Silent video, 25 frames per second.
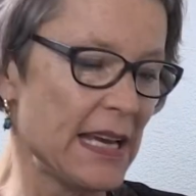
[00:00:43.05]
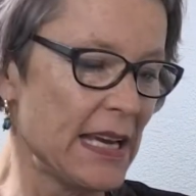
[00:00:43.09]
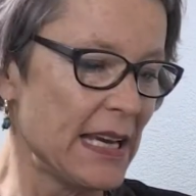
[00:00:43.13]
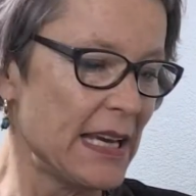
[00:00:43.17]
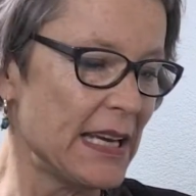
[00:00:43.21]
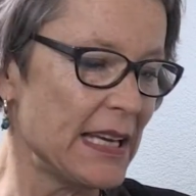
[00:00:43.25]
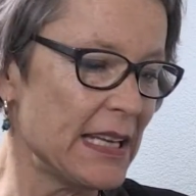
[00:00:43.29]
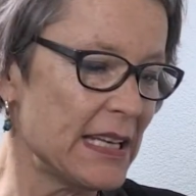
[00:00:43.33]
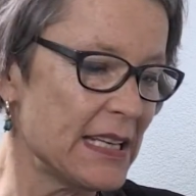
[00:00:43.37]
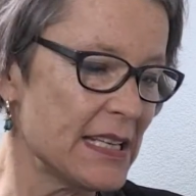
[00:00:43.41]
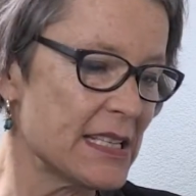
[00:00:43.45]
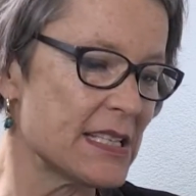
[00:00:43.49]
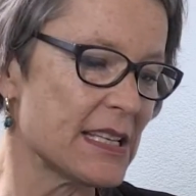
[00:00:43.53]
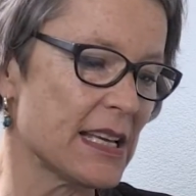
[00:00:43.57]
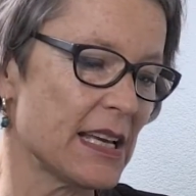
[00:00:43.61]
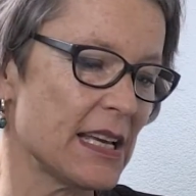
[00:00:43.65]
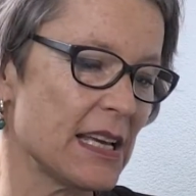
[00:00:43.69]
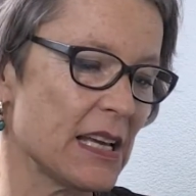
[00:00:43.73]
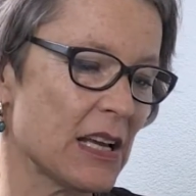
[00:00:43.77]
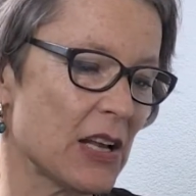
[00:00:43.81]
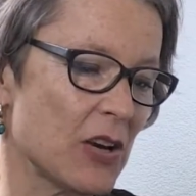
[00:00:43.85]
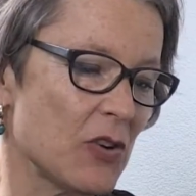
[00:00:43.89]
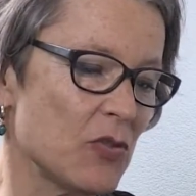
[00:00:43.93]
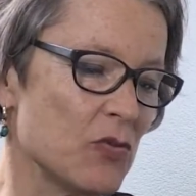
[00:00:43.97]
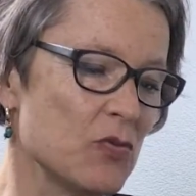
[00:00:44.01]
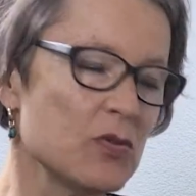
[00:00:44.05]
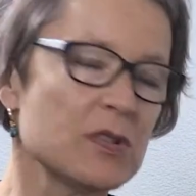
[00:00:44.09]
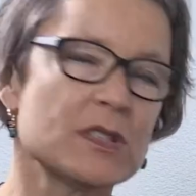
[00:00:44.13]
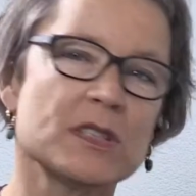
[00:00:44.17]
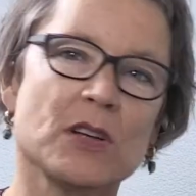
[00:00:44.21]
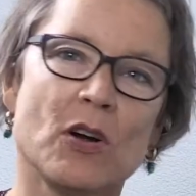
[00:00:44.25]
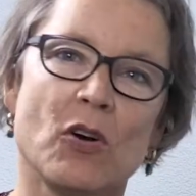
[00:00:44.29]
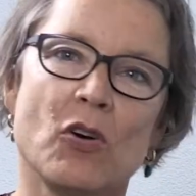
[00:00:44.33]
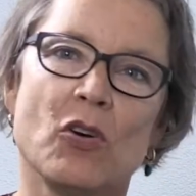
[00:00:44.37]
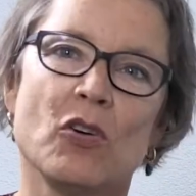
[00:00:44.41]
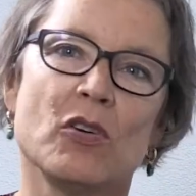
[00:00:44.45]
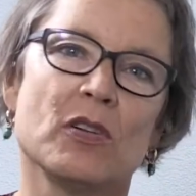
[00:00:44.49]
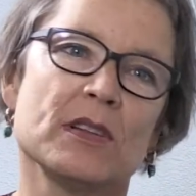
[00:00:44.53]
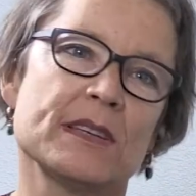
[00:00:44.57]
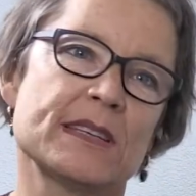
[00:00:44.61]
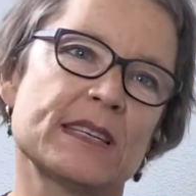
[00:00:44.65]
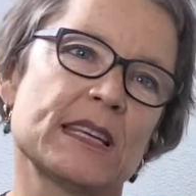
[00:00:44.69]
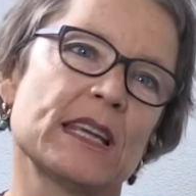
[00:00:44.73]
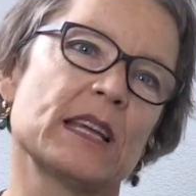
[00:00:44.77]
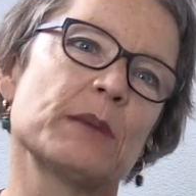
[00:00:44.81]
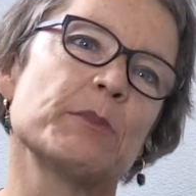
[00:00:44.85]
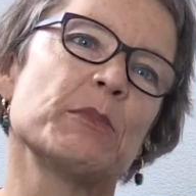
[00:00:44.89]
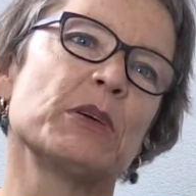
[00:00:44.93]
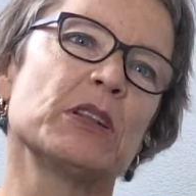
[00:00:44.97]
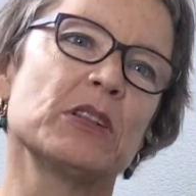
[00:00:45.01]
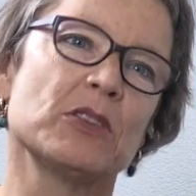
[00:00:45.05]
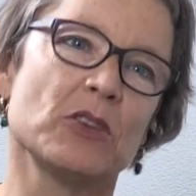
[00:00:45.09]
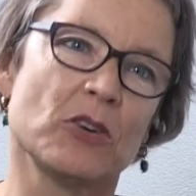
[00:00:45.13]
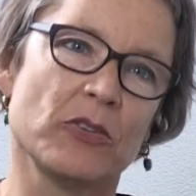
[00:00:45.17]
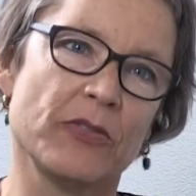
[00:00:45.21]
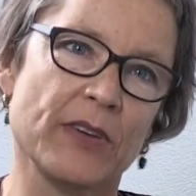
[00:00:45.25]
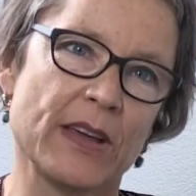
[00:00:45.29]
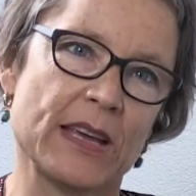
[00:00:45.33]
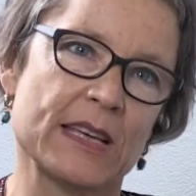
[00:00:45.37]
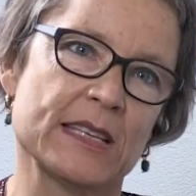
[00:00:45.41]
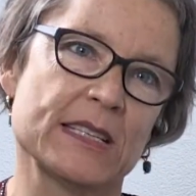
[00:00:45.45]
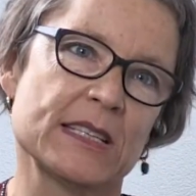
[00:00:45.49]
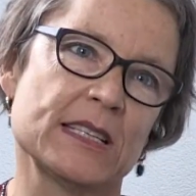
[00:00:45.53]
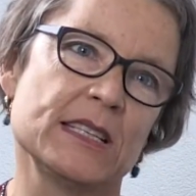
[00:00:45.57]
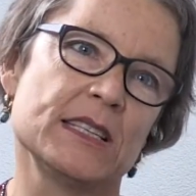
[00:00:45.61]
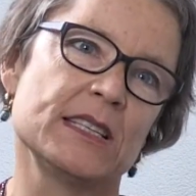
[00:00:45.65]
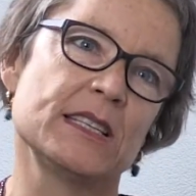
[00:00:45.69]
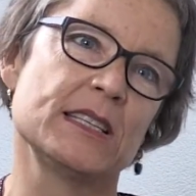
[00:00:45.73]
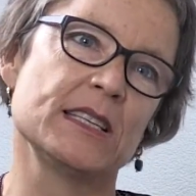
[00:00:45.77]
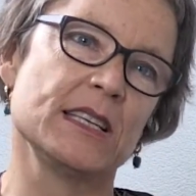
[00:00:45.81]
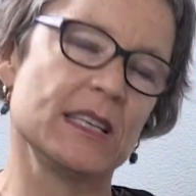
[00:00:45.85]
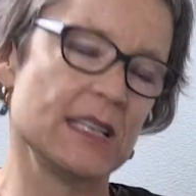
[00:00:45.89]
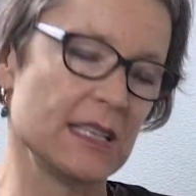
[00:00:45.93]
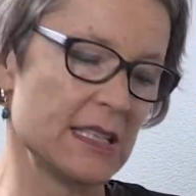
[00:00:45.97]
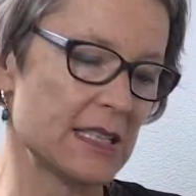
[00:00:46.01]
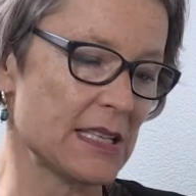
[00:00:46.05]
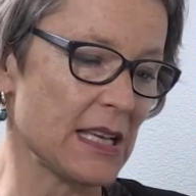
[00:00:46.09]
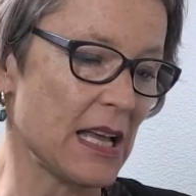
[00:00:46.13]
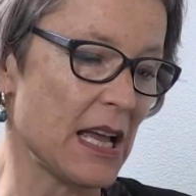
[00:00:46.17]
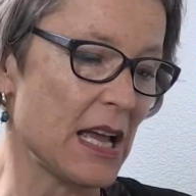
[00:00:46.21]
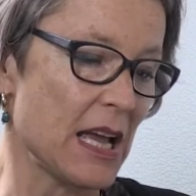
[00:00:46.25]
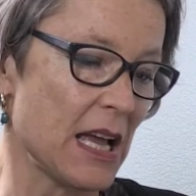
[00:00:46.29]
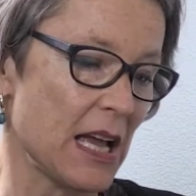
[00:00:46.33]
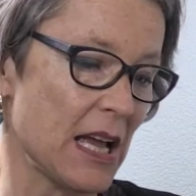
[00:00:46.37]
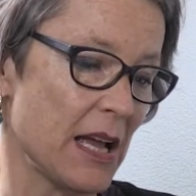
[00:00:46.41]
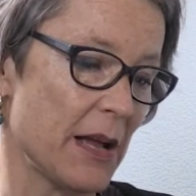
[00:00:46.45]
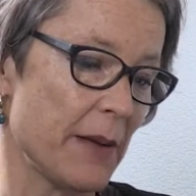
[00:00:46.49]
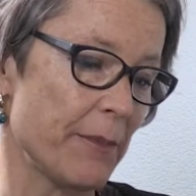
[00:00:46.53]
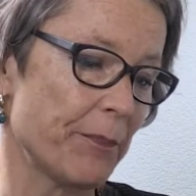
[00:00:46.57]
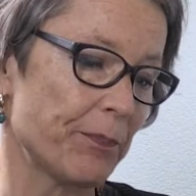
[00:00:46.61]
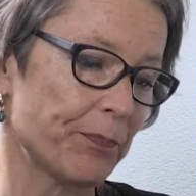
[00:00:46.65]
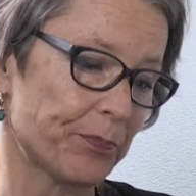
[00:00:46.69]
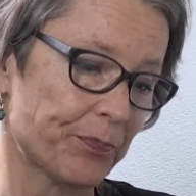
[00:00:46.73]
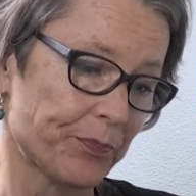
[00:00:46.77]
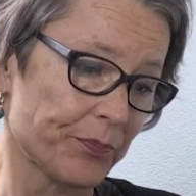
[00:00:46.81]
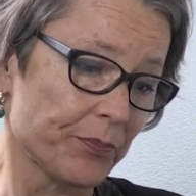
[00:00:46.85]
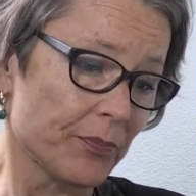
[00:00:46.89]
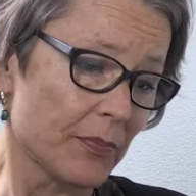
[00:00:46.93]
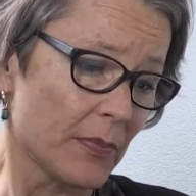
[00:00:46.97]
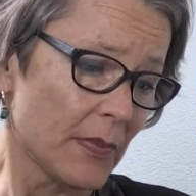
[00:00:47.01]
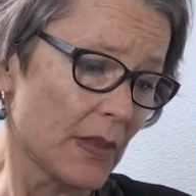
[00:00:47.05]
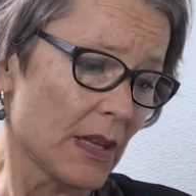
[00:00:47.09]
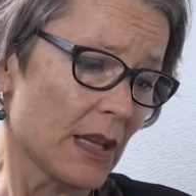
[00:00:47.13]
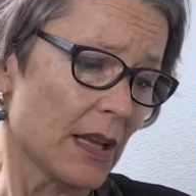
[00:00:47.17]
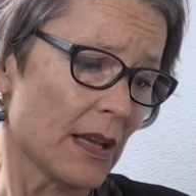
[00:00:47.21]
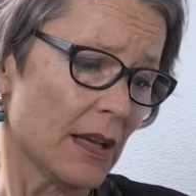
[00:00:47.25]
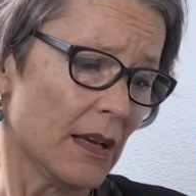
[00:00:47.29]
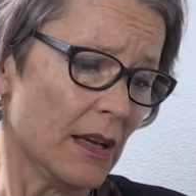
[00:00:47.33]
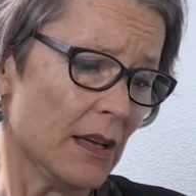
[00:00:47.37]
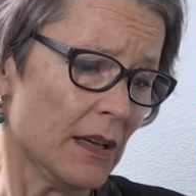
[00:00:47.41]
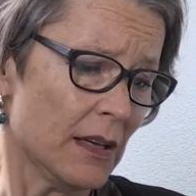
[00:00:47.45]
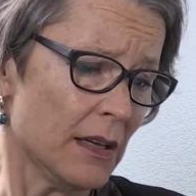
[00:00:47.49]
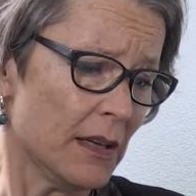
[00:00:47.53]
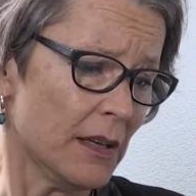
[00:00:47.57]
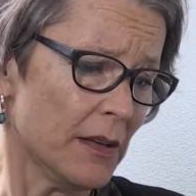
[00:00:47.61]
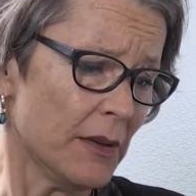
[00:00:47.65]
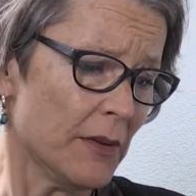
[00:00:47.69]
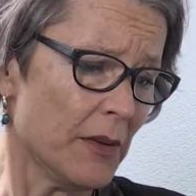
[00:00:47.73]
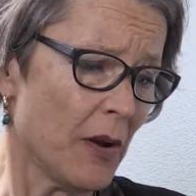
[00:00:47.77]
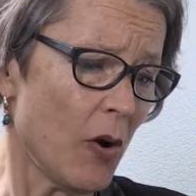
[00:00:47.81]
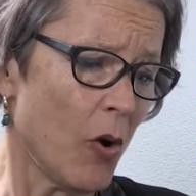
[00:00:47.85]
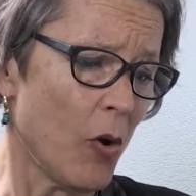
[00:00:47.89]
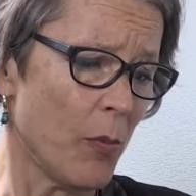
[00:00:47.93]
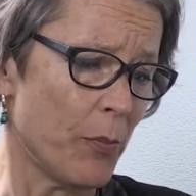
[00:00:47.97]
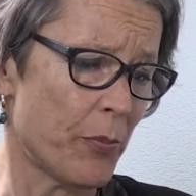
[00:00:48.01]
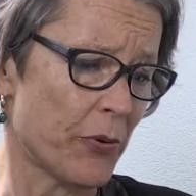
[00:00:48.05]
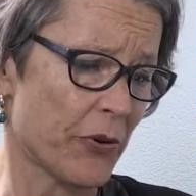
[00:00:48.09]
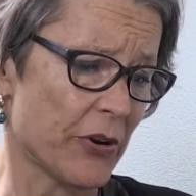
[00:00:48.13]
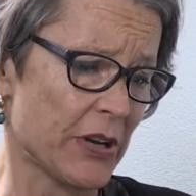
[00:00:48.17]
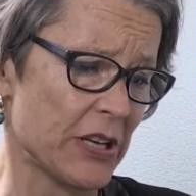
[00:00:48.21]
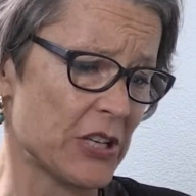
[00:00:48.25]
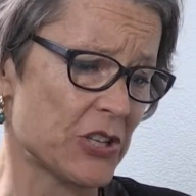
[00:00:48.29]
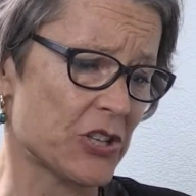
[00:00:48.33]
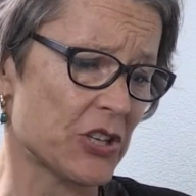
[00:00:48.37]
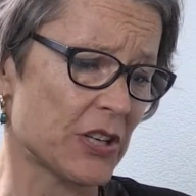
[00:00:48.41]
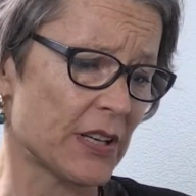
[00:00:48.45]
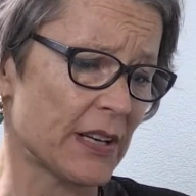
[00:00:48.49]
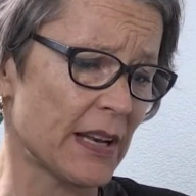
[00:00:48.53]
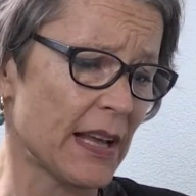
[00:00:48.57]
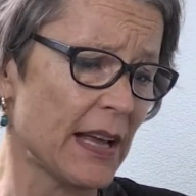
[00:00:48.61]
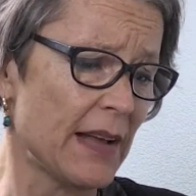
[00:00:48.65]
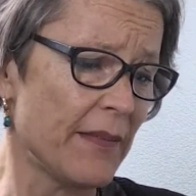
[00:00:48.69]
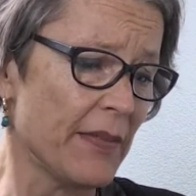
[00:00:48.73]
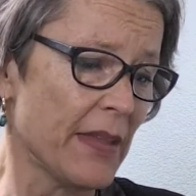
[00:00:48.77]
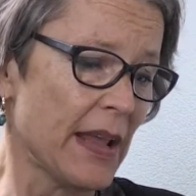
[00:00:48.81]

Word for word: It is, includes all segments of SDC's um, uh, operation.